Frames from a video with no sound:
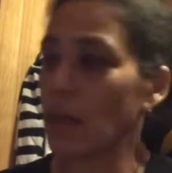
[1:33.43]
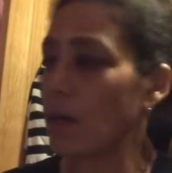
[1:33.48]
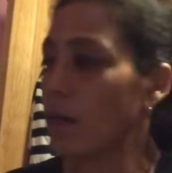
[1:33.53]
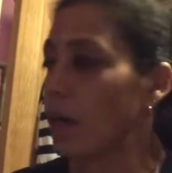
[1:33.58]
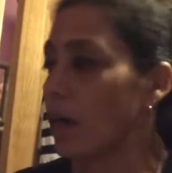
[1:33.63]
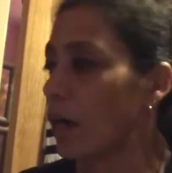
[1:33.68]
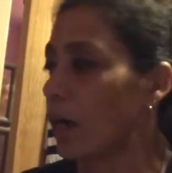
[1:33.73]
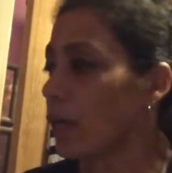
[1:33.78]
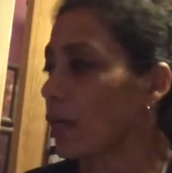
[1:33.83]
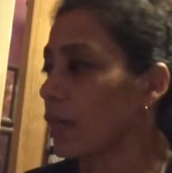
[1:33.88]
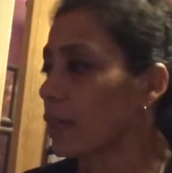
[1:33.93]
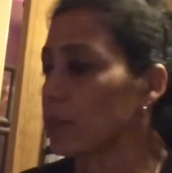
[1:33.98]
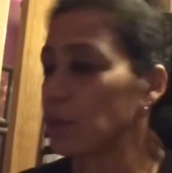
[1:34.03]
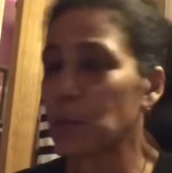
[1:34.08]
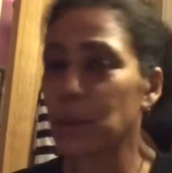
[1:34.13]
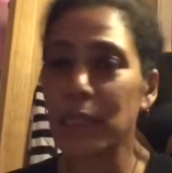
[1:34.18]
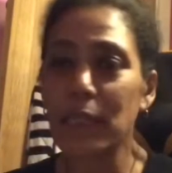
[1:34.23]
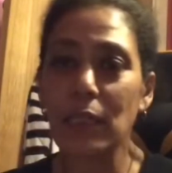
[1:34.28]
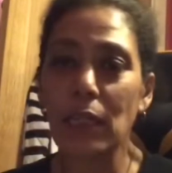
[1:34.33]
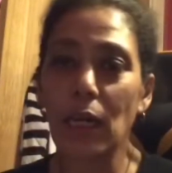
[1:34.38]
I like
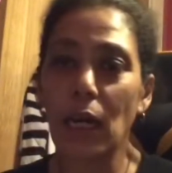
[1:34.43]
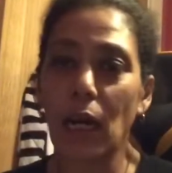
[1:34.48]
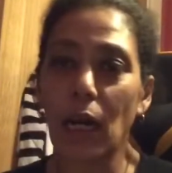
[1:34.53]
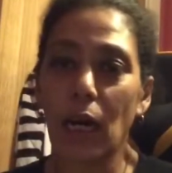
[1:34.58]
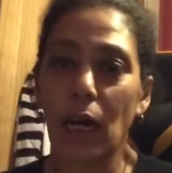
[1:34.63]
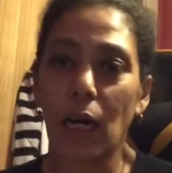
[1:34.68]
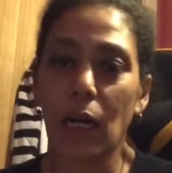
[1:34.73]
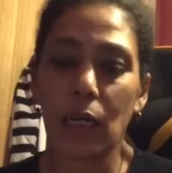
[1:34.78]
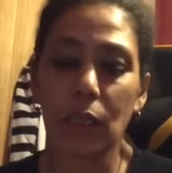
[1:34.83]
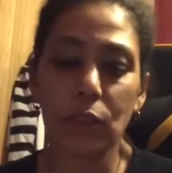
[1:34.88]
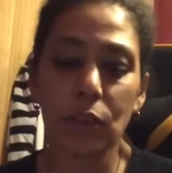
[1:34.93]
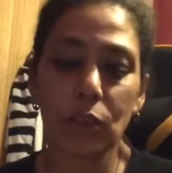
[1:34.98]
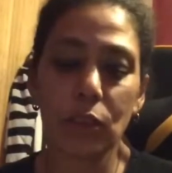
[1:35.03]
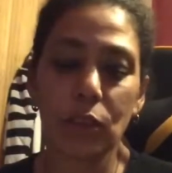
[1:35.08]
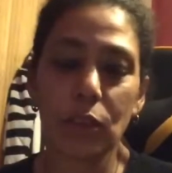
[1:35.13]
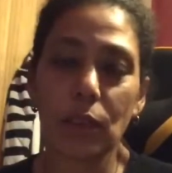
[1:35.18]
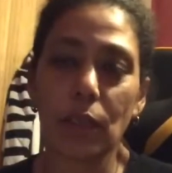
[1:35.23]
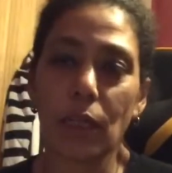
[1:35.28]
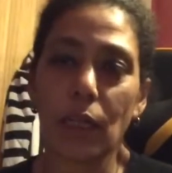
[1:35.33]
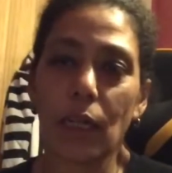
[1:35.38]
doing
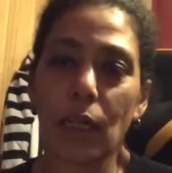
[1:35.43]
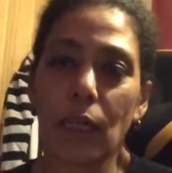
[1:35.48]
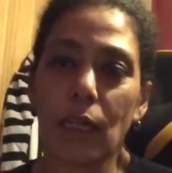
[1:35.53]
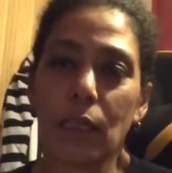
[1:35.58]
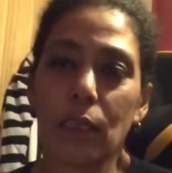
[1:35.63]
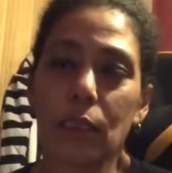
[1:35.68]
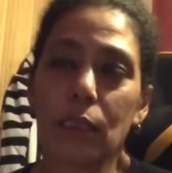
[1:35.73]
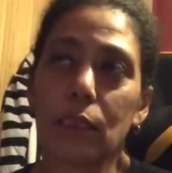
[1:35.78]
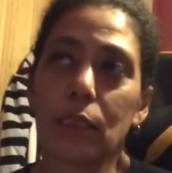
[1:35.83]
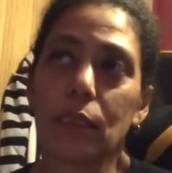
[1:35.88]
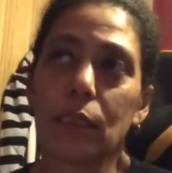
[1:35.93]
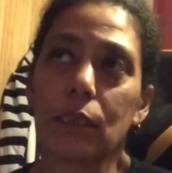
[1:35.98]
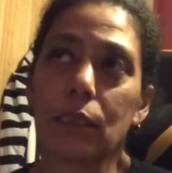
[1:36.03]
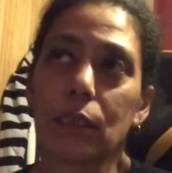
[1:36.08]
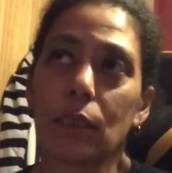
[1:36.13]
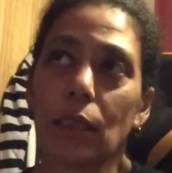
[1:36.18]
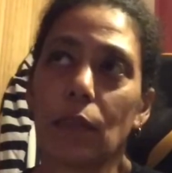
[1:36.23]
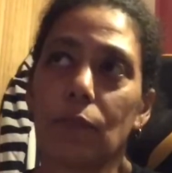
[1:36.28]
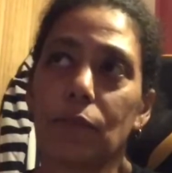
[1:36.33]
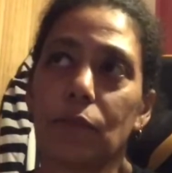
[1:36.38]
cards, and
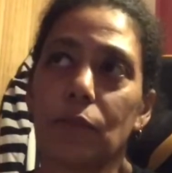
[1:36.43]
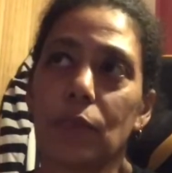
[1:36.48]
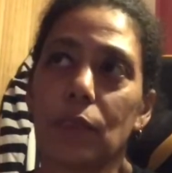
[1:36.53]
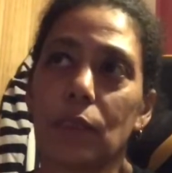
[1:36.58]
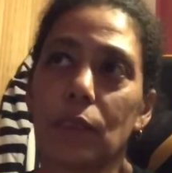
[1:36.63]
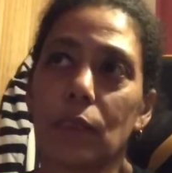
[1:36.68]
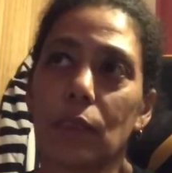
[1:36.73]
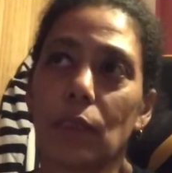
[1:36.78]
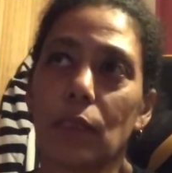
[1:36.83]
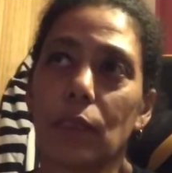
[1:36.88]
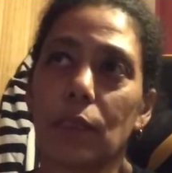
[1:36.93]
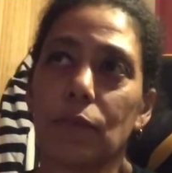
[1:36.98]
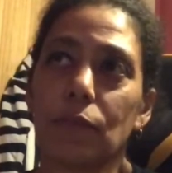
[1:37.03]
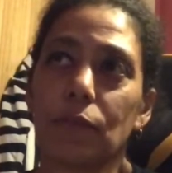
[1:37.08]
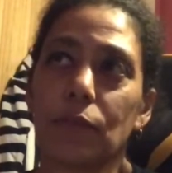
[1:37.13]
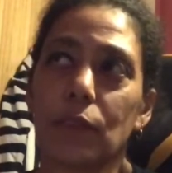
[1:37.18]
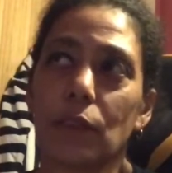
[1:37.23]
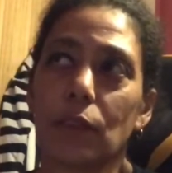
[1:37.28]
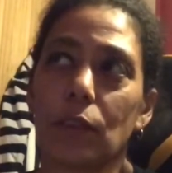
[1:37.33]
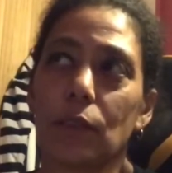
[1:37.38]
I've recently
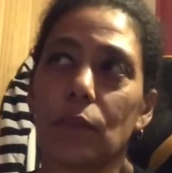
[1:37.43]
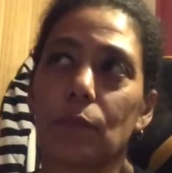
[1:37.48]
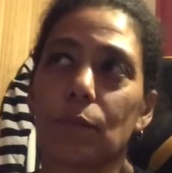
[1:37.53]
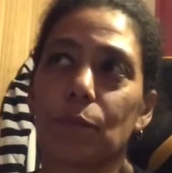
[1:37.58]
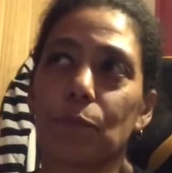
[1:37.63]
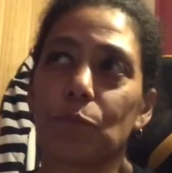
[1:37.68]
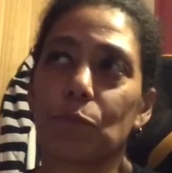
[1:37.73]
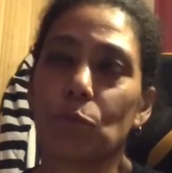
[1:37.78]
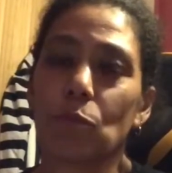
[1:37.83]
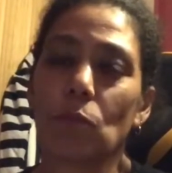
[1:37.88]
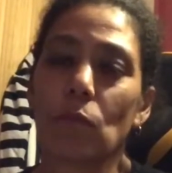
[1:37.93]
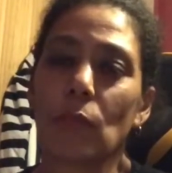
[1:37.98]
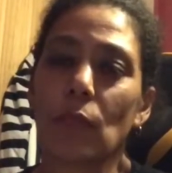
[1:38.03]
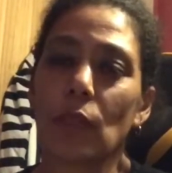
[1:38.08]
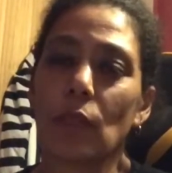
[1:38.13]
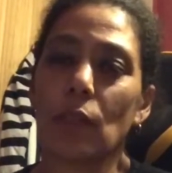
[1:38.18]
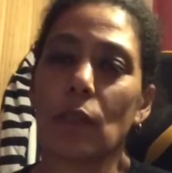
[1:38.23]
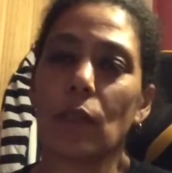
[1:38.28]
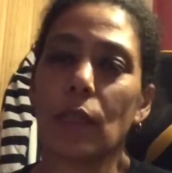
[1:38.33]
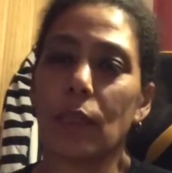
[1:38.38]
done
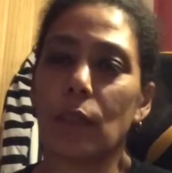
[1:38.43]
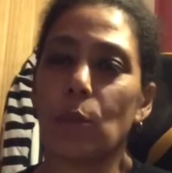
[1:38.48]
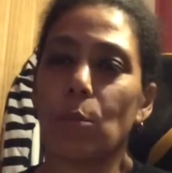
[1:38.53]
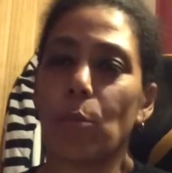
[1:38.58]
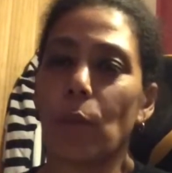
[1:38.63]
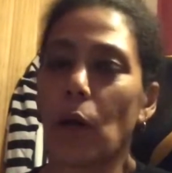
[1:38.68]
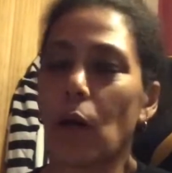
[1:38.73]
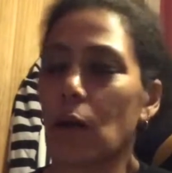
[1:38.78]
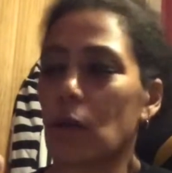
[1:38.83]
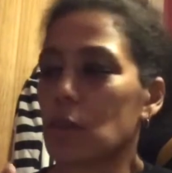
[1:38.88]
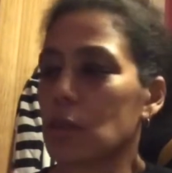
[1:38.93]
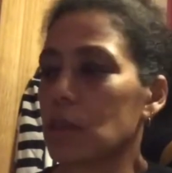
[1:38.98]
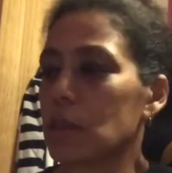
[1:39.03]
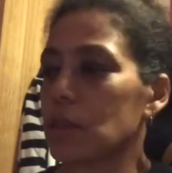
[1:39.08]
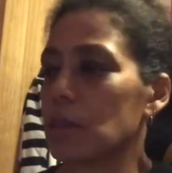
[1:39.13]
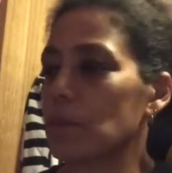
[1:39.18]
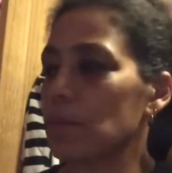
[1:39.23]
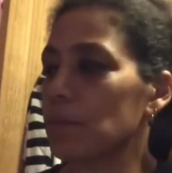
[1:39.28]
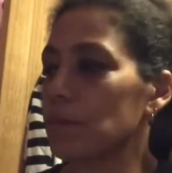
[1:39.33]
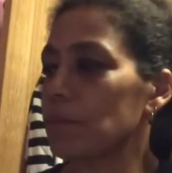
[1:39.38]
a little
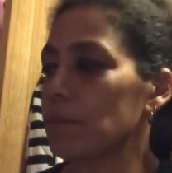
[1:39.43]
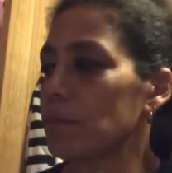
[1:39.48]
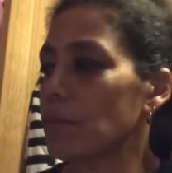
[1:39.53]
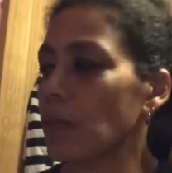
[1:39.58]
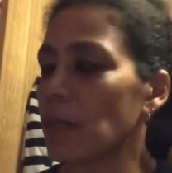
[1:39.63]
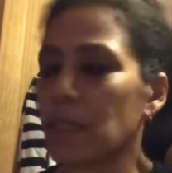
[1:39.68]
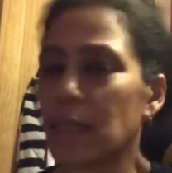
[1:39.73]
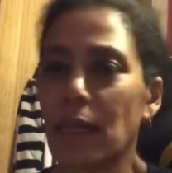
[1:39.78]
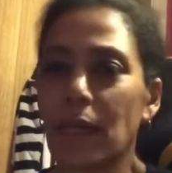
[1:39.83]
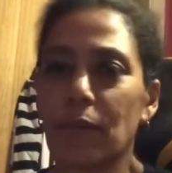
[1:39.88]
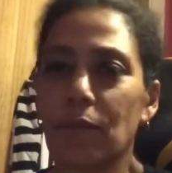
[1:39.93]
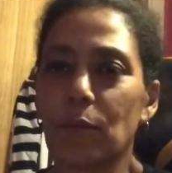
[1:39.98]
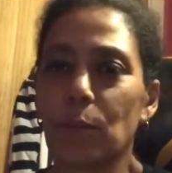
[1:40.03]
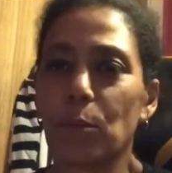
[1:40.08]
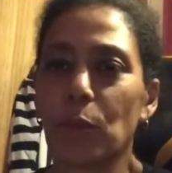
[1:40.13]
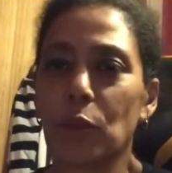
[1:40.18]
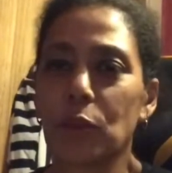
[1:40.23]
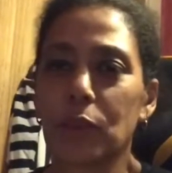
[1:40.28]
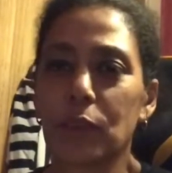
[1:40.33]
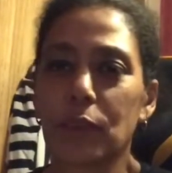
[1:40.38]
box. I gave
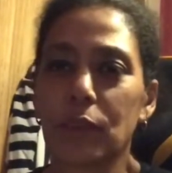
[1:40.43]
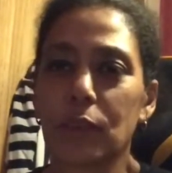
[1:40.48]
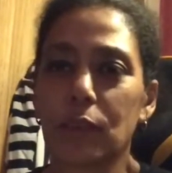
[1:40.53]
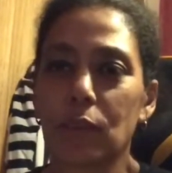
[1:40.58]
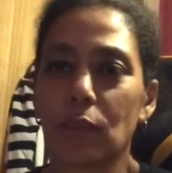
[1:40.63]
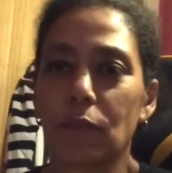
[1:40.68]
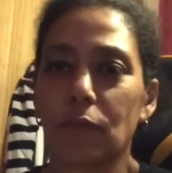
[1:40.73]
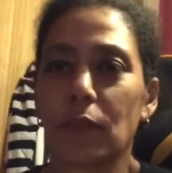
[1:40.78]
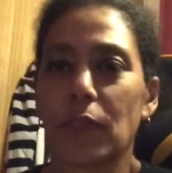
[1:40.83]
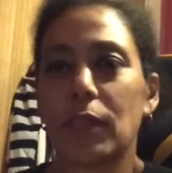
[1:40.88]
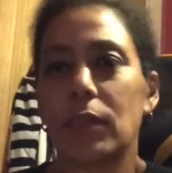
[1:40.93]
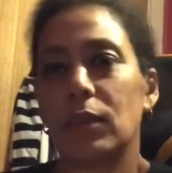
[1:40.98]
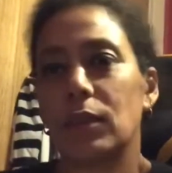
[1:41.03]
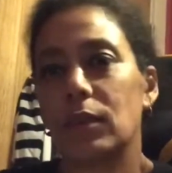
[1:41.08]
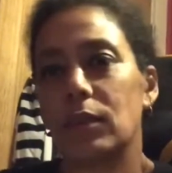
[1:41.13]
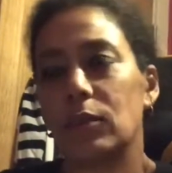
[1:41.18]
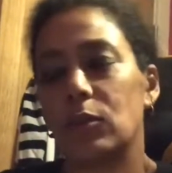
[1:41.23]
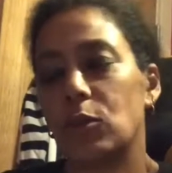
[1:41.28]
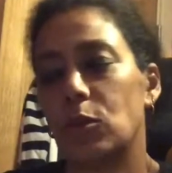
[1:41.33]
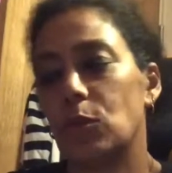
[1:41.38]
most of the stuff
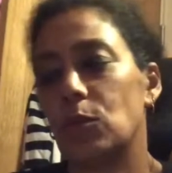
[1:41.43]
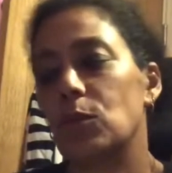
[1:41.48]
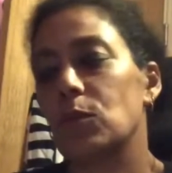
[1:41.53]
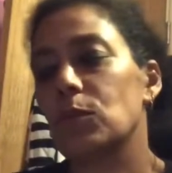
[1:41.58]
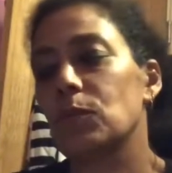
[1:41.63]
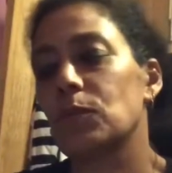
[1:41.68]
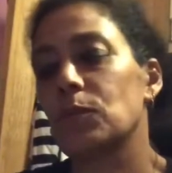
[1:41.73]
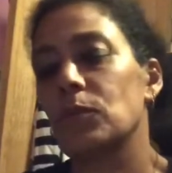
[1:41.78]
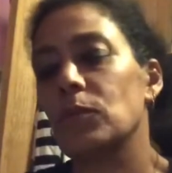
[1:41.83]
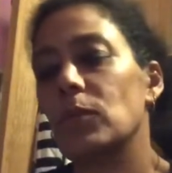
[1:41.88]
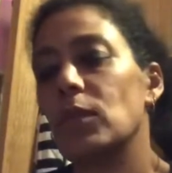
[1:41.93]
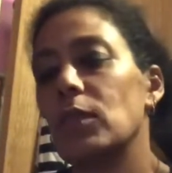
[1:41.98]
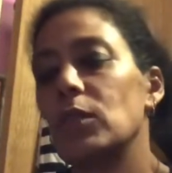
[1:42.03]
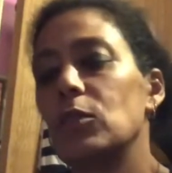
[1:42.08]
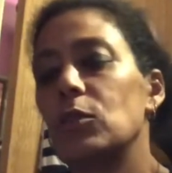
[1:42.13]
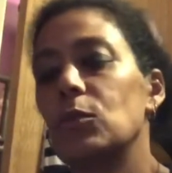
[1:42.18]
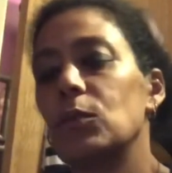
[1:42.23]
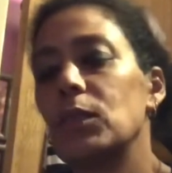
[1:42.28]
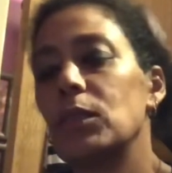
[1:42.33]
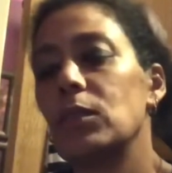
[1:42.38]
I do
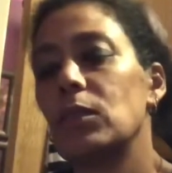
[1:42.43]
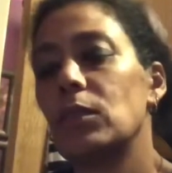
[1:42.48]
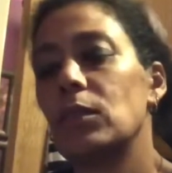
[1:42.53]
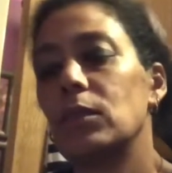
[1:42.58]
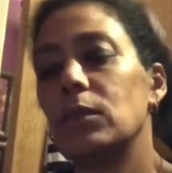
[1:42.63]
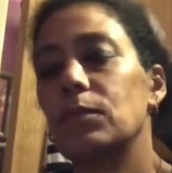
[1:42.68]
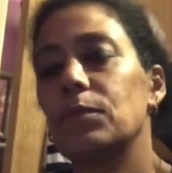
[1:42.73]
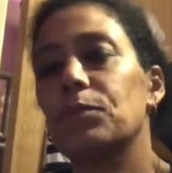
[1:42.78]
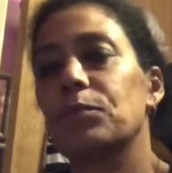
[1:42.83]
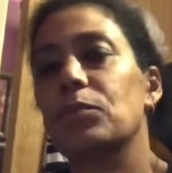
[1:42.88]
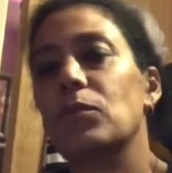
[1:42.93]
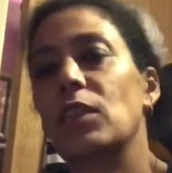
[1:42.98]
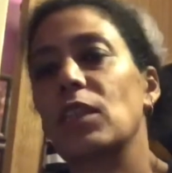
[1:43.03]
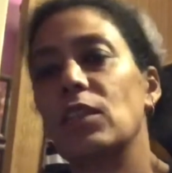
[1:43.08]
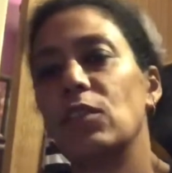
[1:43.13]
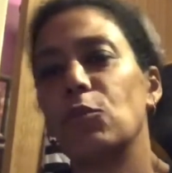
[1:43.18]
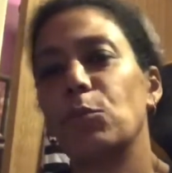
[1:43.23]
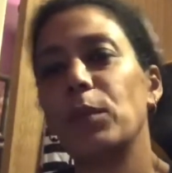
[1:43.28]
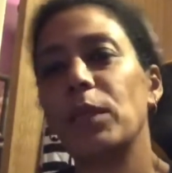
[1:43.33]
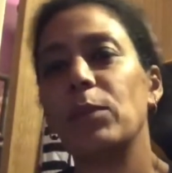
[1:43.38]
it on
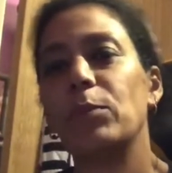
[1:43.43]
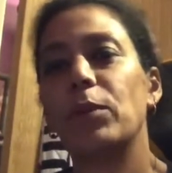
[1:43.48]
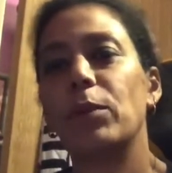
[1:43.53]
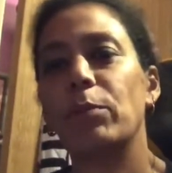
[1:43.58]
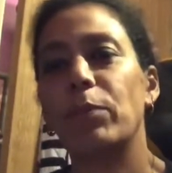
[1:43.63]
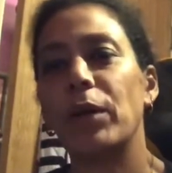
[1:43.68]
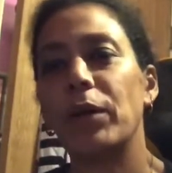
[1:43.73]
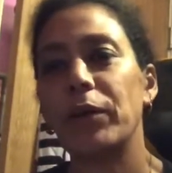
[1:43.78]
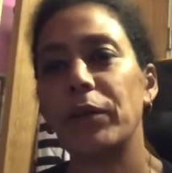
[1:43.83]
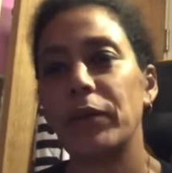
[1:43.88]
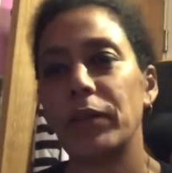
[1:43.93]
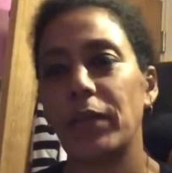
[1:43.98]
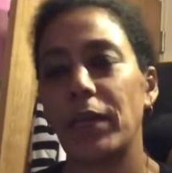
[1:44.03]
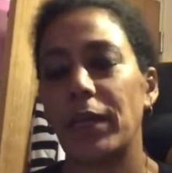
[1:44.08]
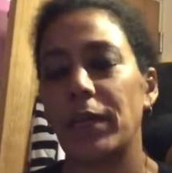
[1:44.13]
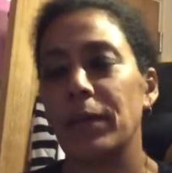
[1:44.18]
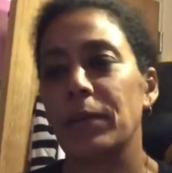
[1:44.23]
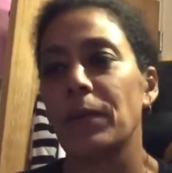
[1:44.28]
if people birthday